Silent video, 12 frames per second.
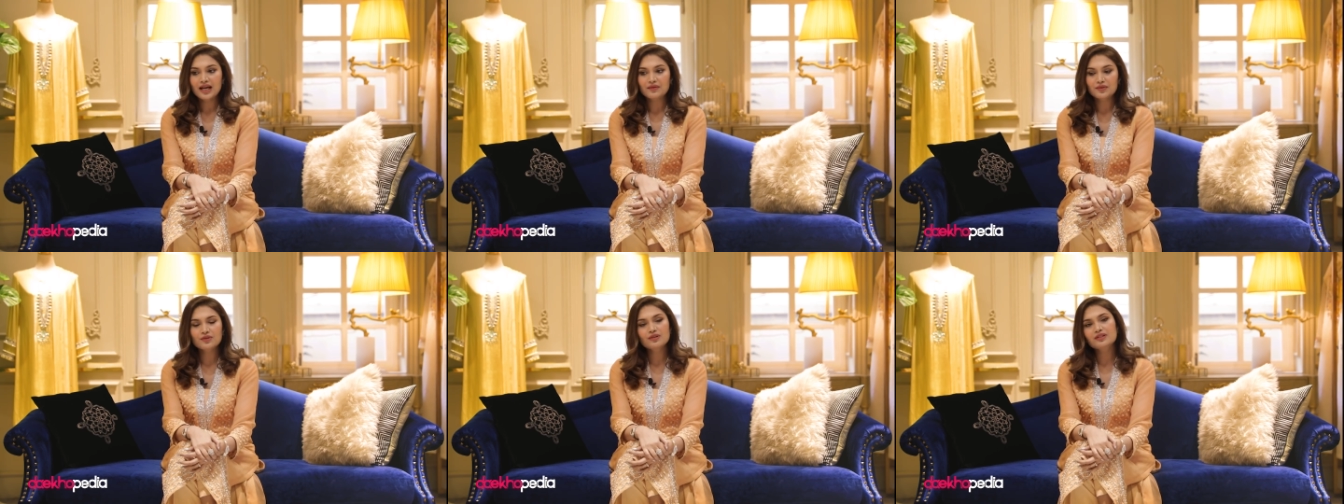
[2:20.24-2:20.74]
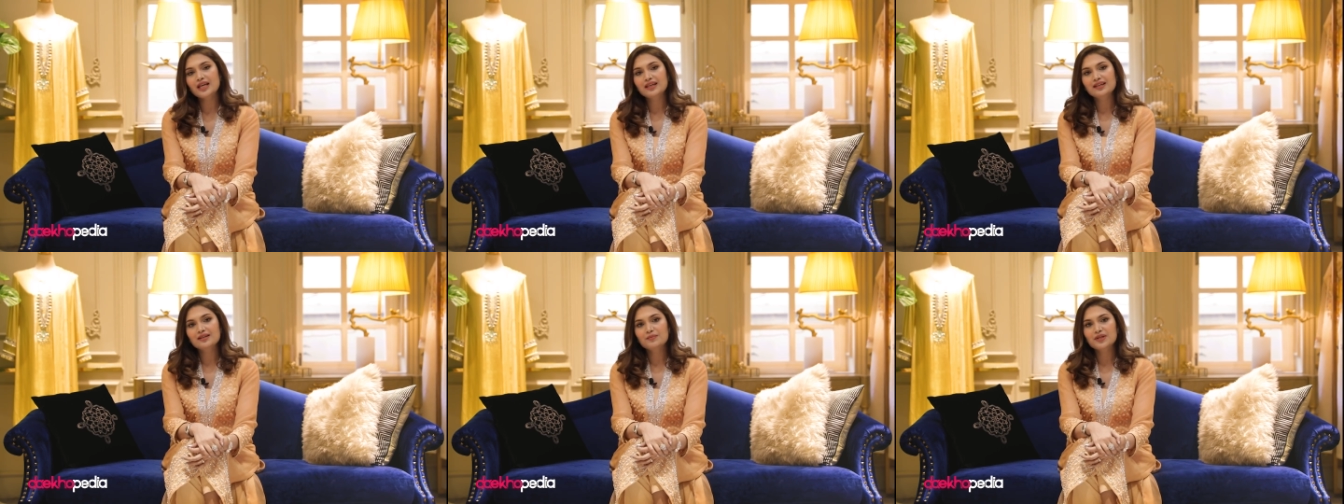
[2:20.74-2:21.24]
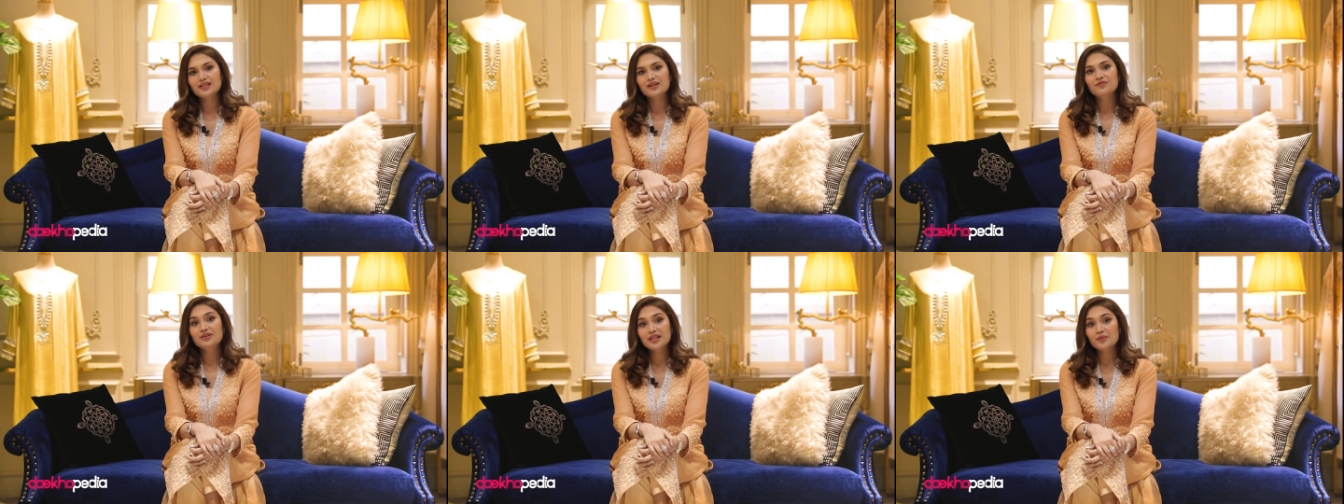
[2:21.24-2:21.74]
I was so excited because I
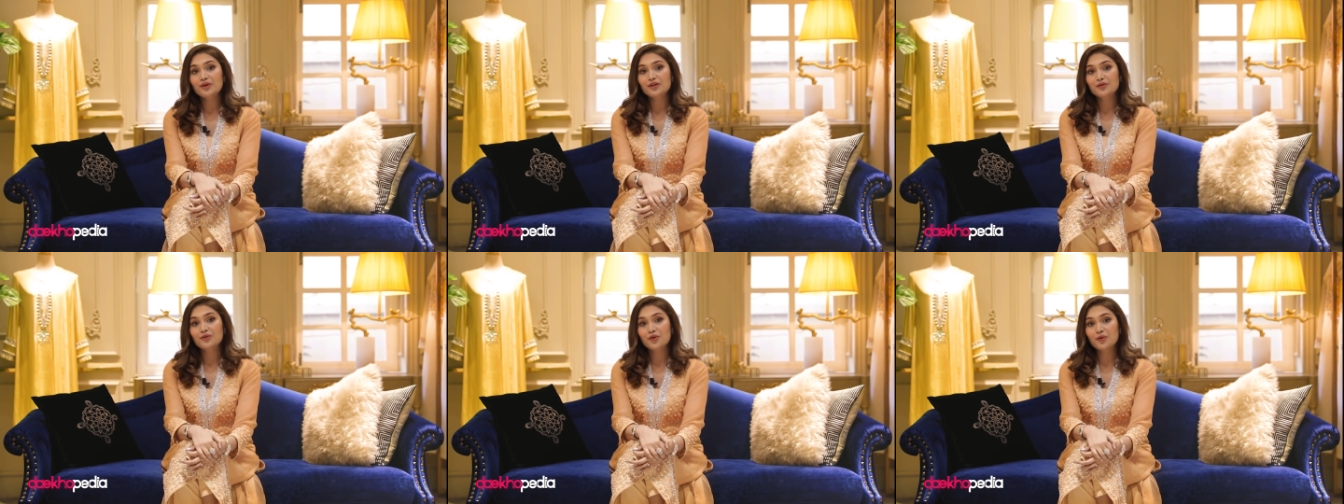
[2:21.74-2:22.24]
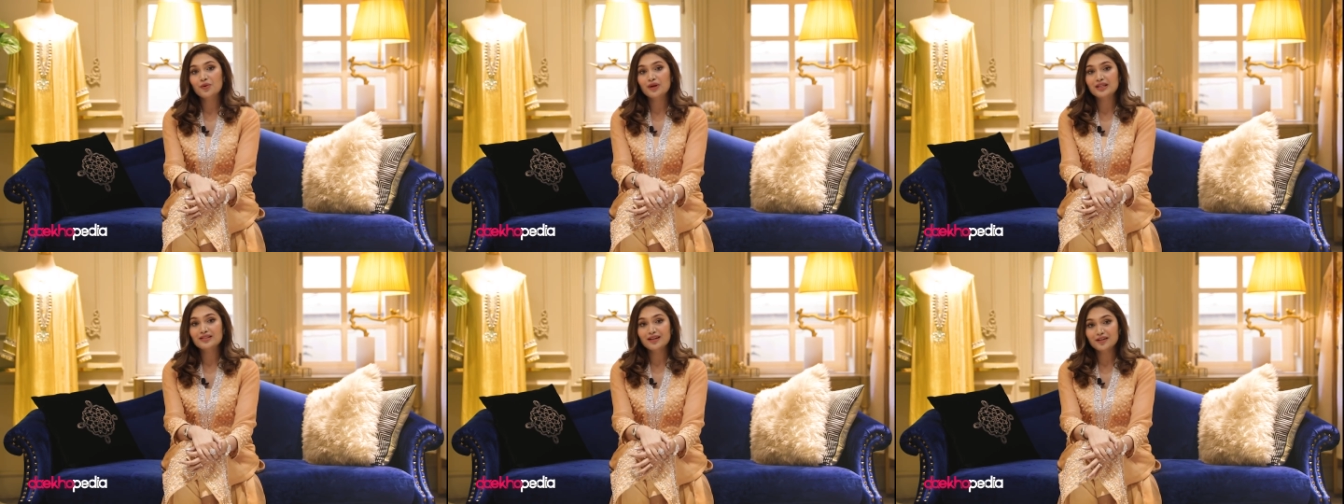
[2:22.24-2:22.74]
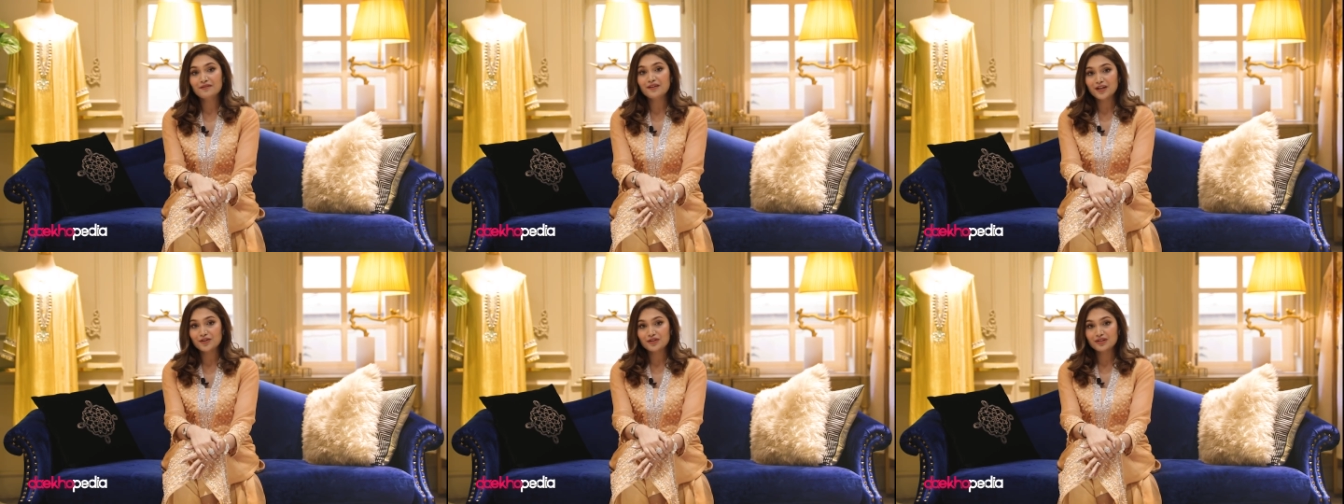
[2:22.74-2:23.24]
really wanted to go and study
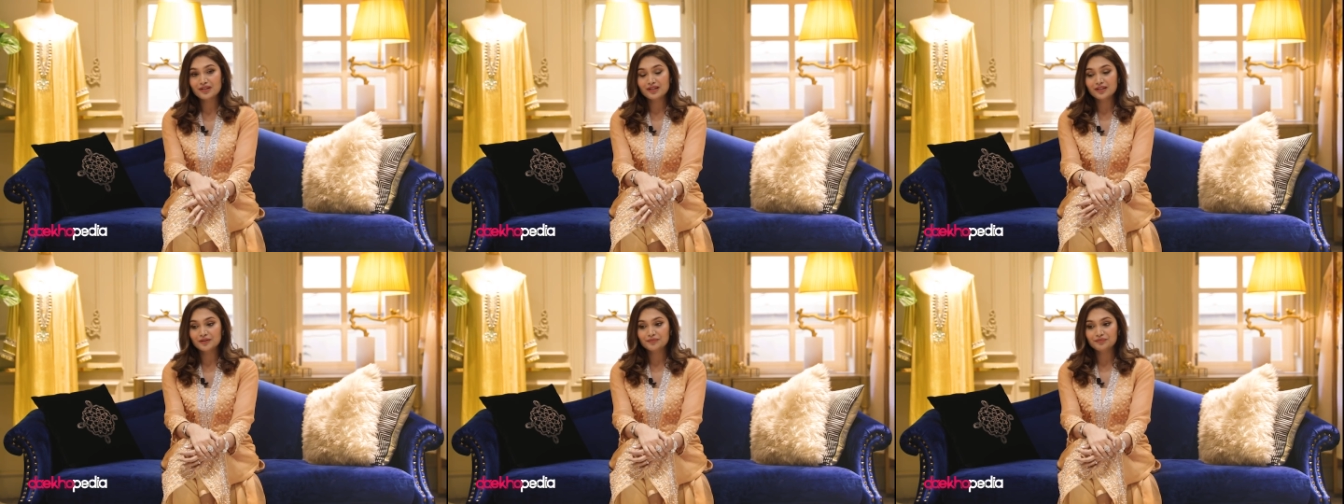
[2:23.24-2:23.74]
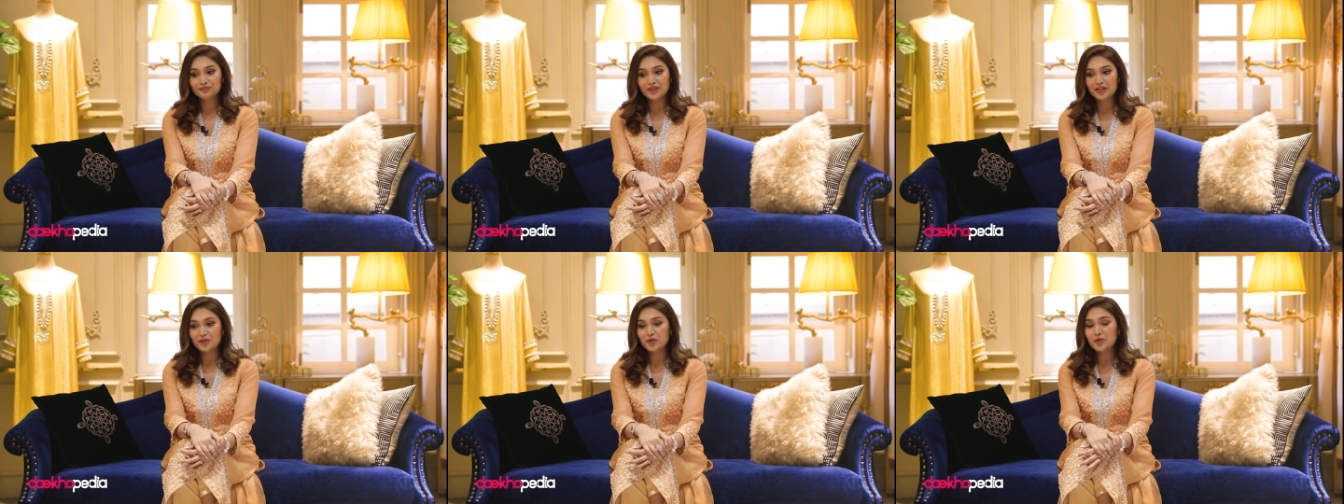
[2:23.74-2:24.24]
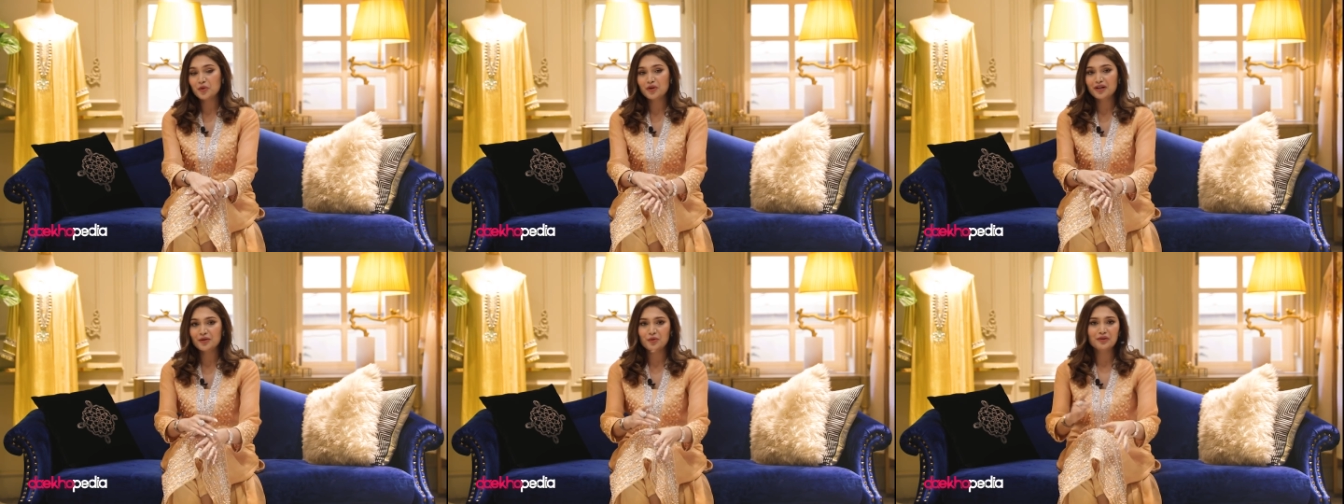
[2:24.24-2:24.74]
fashion um, in New
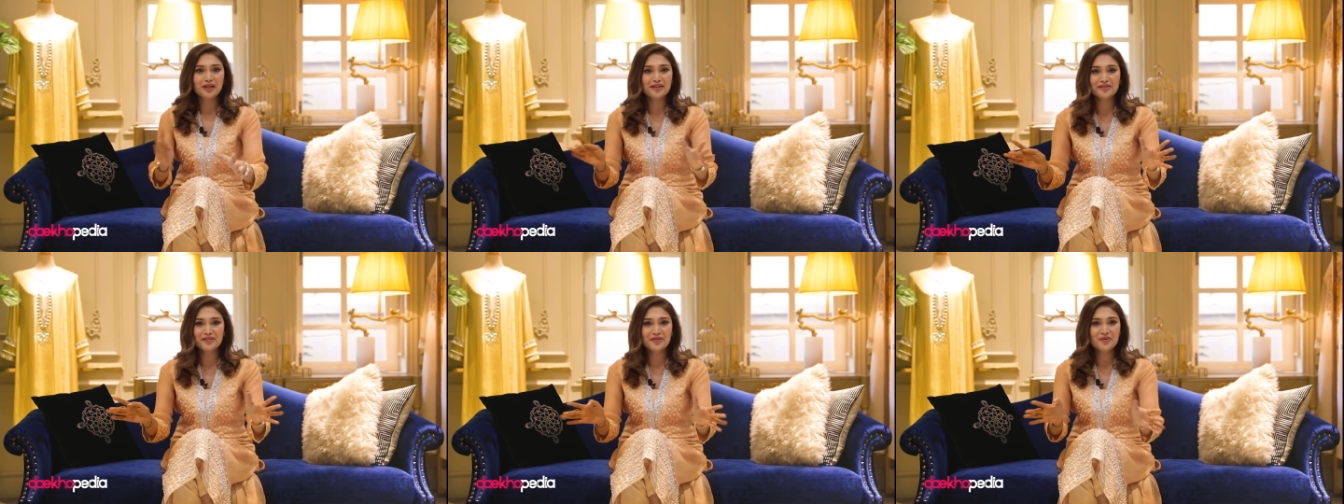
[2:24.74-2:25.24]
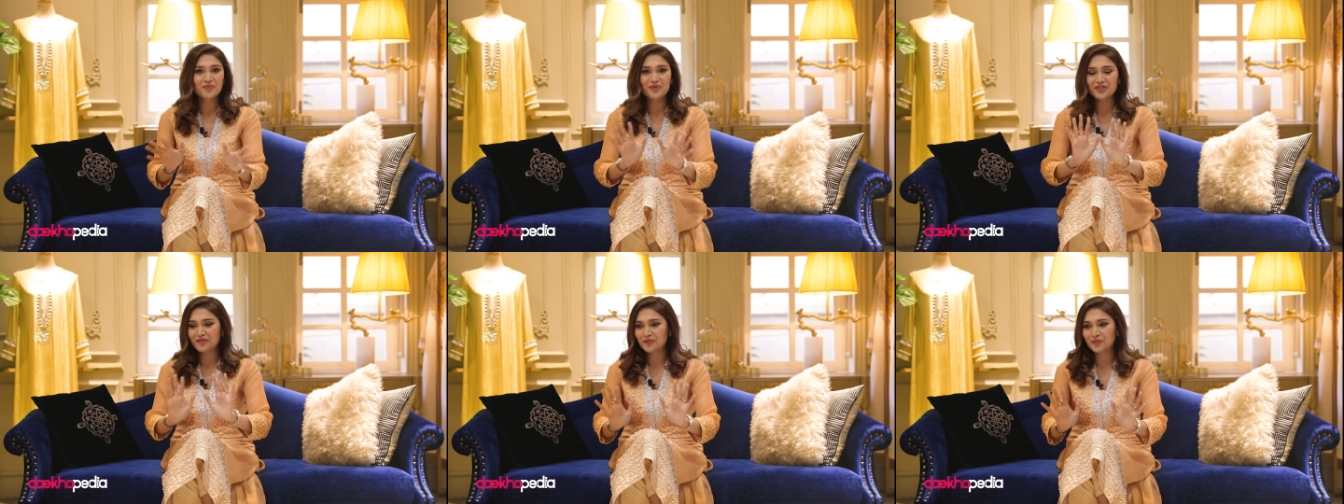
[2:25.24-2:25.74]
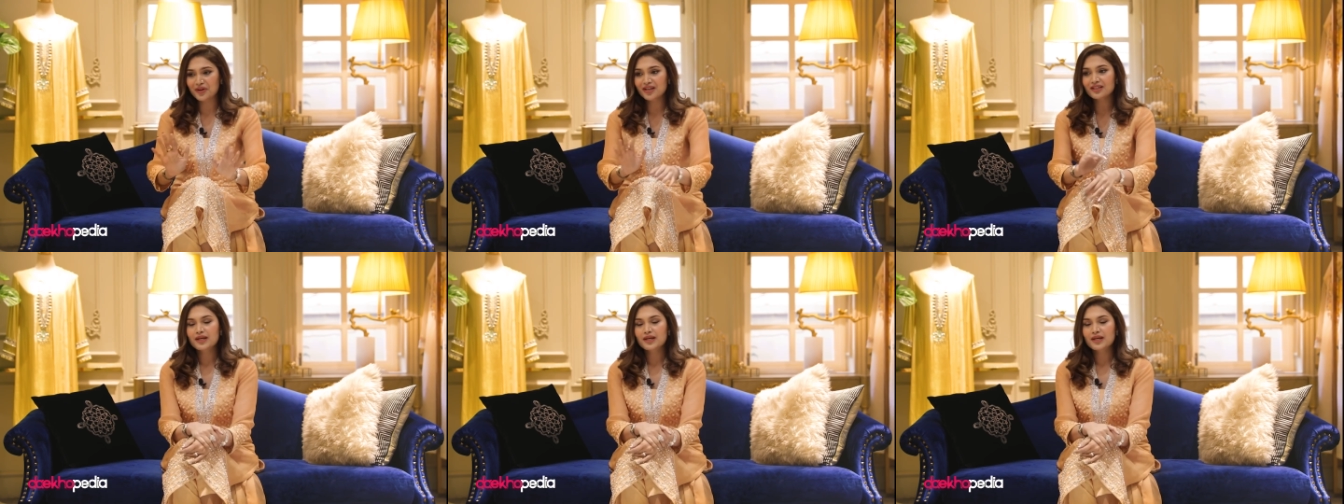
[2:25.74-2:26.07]
York or London, whichever worked.